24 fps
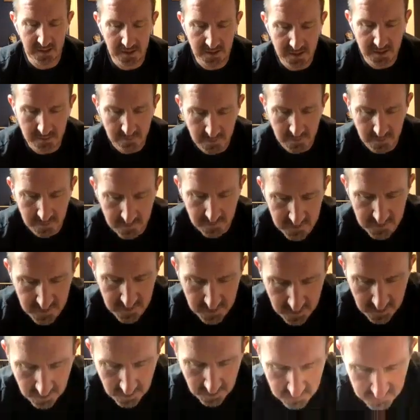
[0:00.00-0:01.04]
ready to
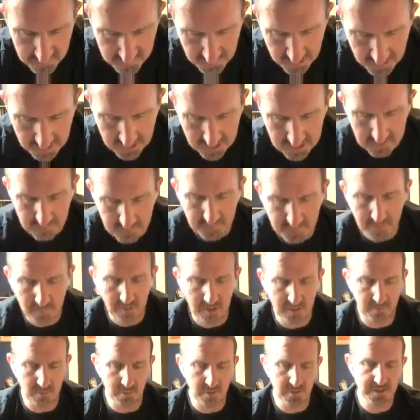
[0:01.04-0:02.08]
move to the other side, if
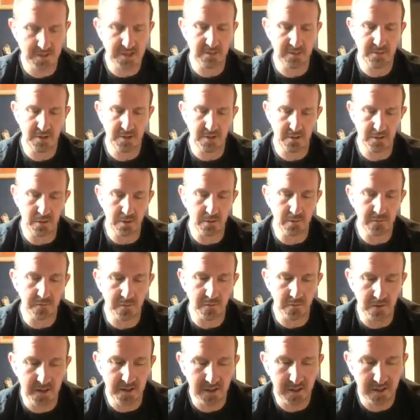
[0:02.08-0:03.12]
you want more time here,
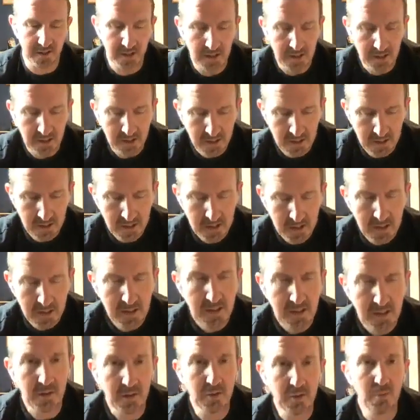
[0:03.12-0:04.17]
go for it.
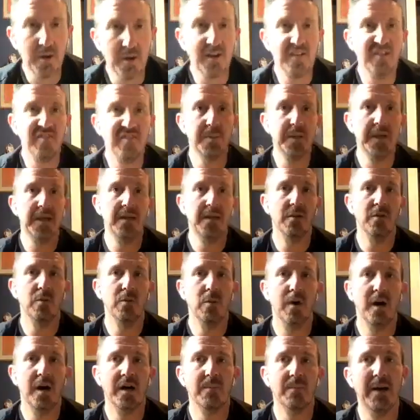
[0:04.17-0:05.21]
Otherwise, begin
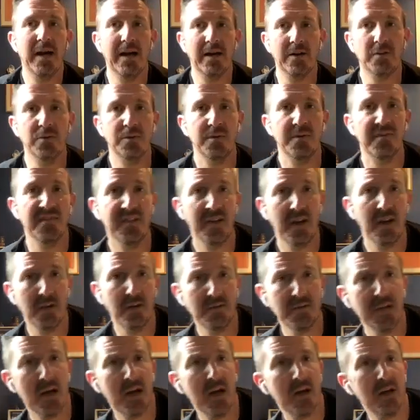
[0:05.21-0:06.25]
the walk back towards
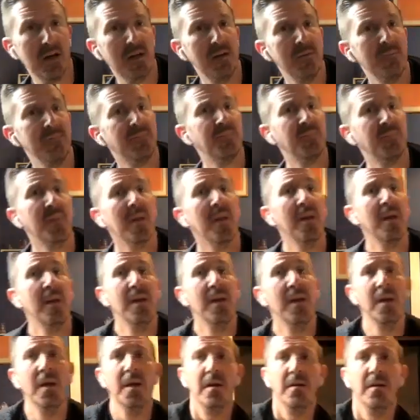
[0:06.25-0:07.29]
down dog.
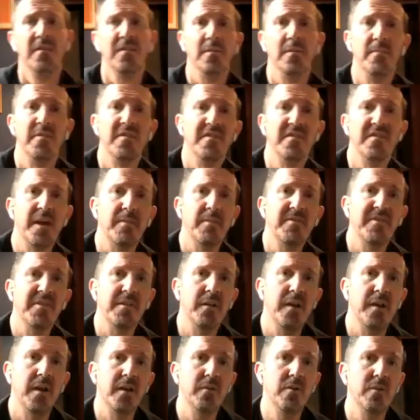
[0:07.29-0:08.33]
Some stops
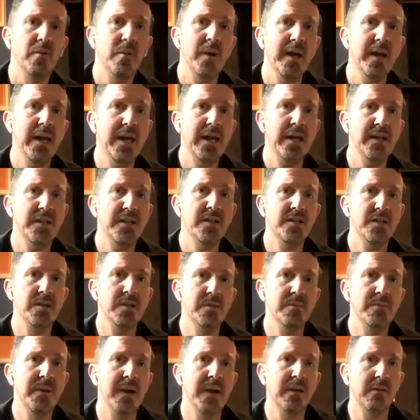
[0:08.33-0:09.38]
along the way
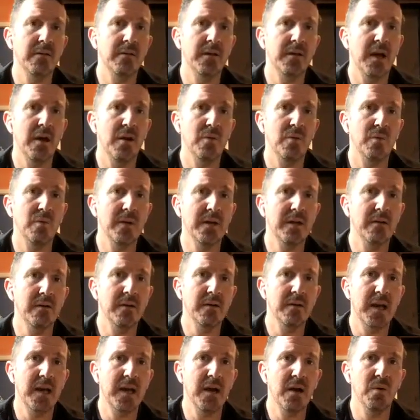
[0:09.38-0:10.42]
to pedal it out,
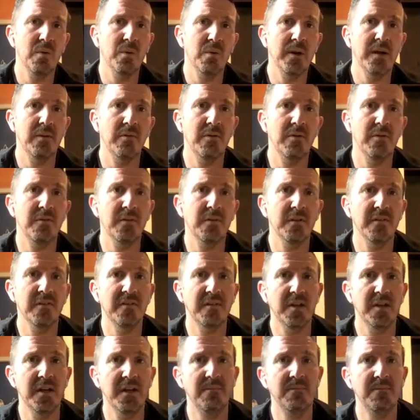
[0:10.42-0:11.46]
wiggle it out, whatever
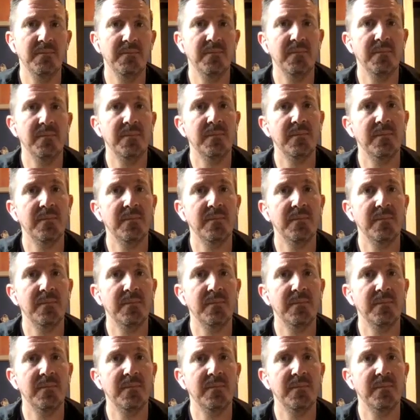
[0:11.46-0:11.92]
feels good.